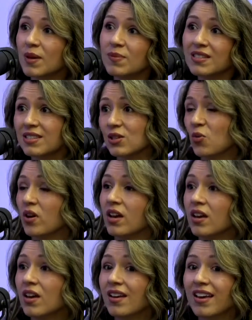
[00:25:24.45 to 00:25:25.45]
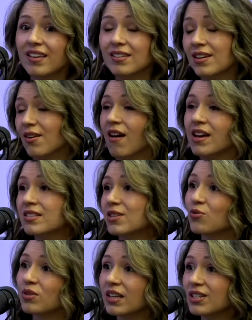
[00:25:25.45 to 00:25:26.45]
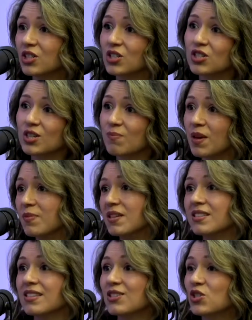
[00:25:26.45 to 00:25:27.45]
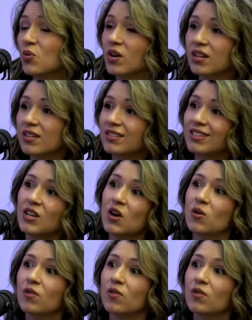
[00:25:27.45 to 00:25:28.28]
Maybe it's that you want to, exit a relationship. Maybe it's that you want to,